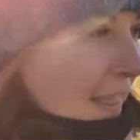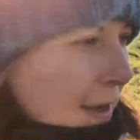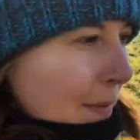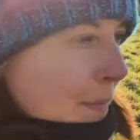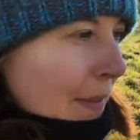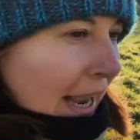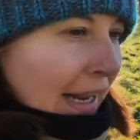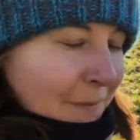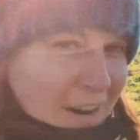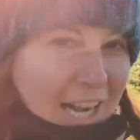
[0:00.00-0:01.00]

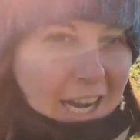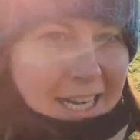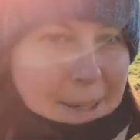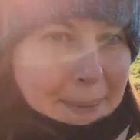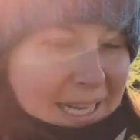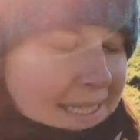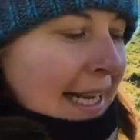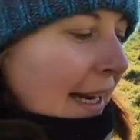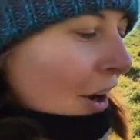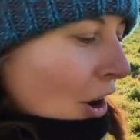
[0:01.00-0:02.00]
they're very likely
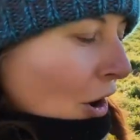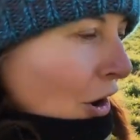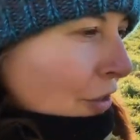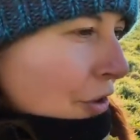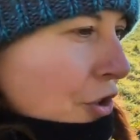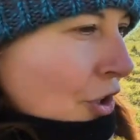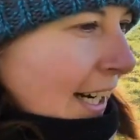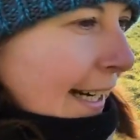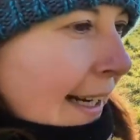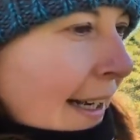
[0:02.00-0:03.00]
bletting on the
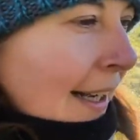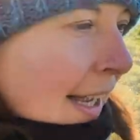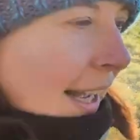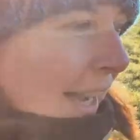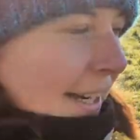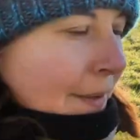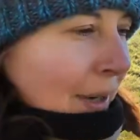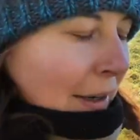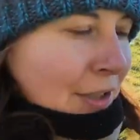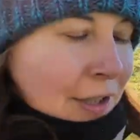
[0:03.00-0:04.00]
tree. And
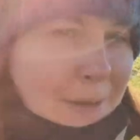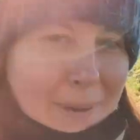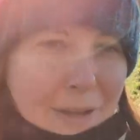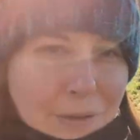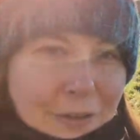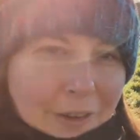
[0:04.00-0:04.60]
I was looking back through